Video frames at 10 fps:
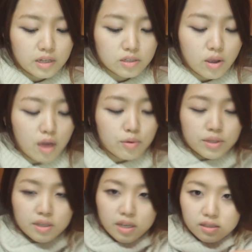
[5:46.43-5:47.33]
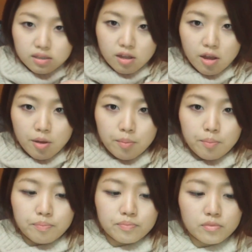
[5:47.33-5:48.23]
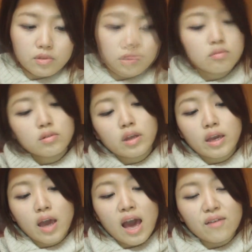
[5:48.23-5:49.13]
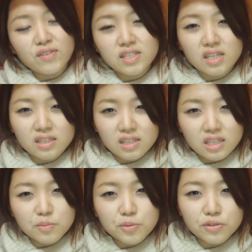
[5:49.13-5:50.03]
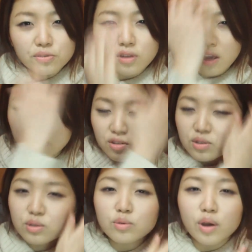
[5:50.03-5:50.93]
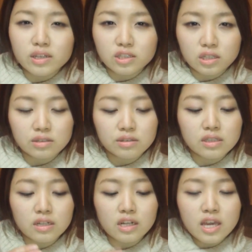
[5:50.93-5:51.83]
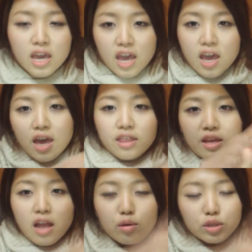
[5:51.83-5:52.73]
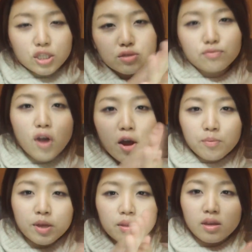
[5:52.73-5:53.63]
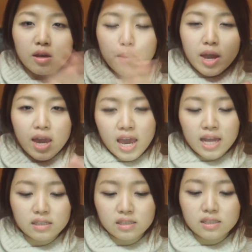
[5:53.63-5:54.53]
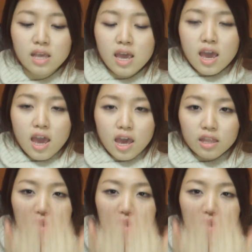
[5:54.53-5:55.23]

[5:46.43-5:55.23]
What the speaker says: So I would get some, like half a teaspoon. I use quite generously, and then I would just rub it in my hands, and